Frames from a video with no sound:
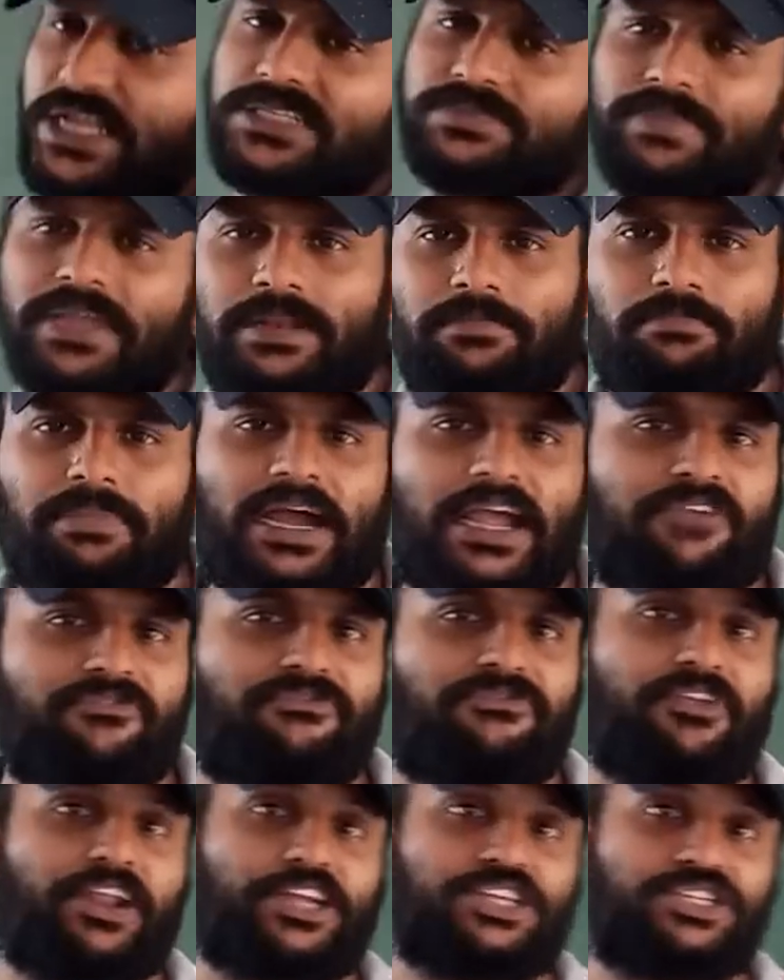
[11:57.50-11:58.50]
meant by
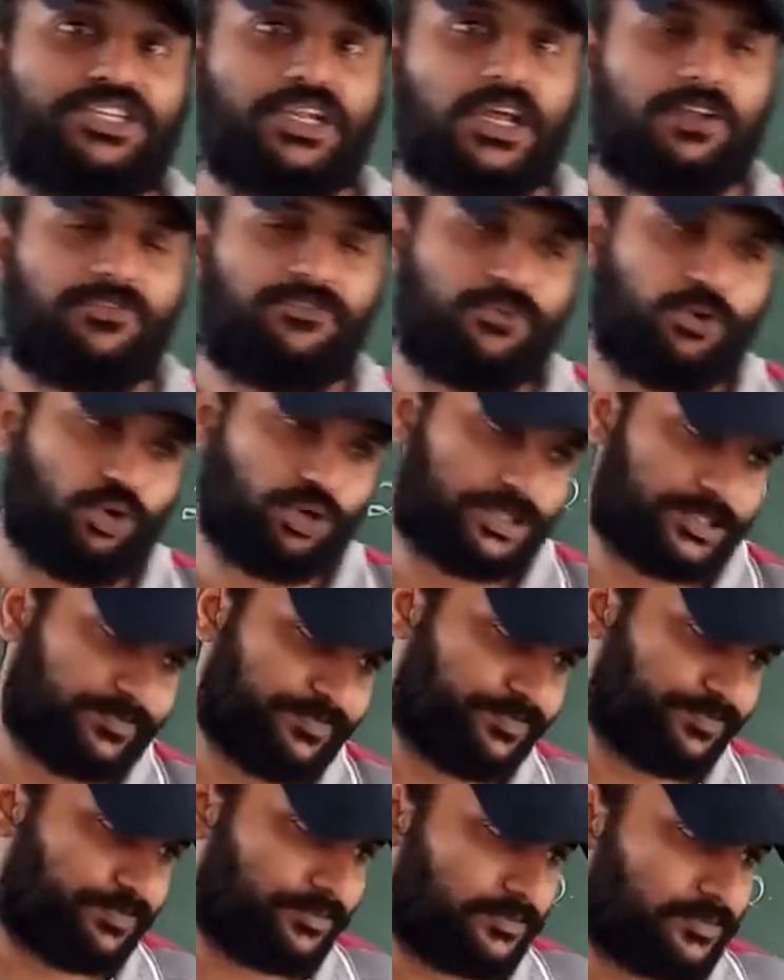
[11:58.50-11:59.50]
frictional force?
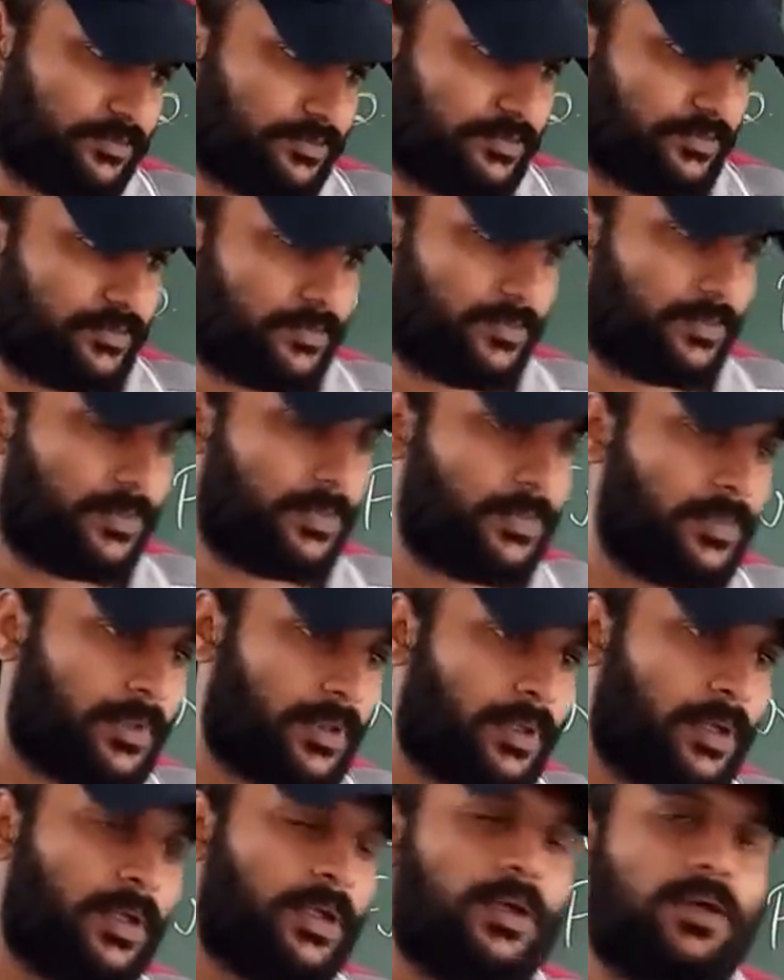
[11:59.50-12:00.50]

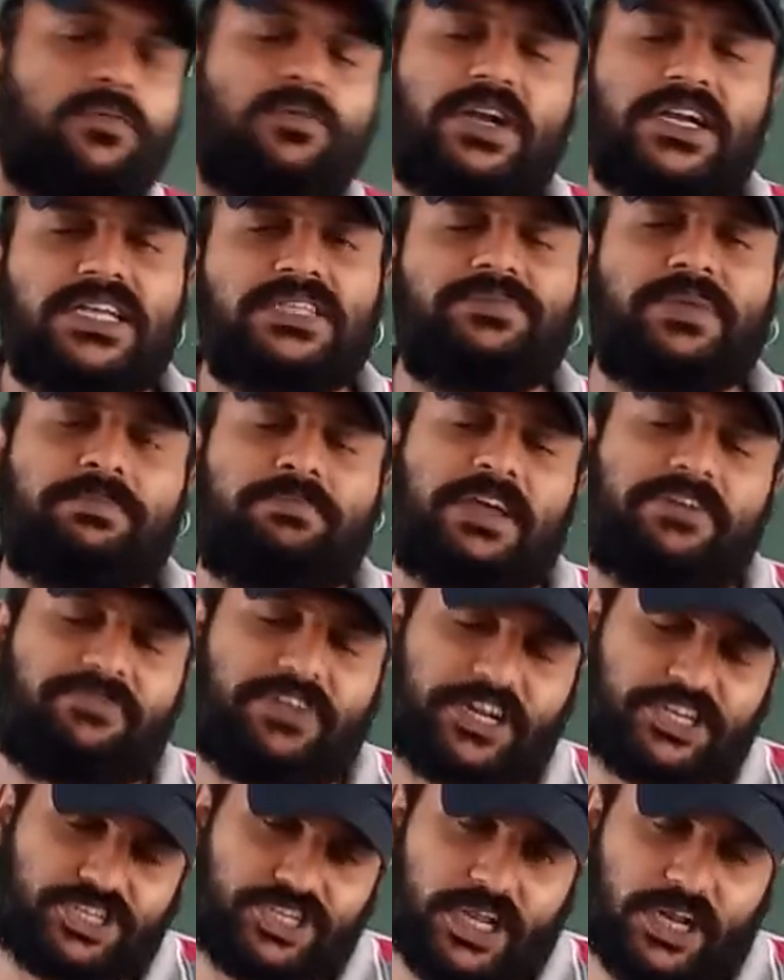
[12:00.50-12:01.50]
What is meant by
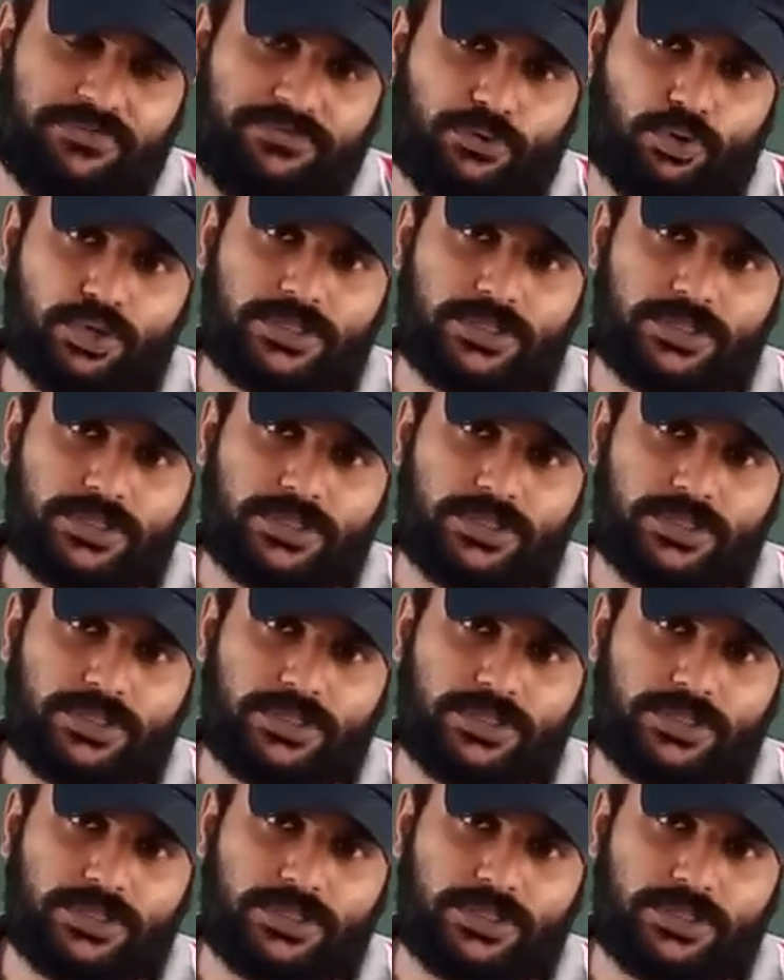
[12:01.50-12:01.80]
frictional force?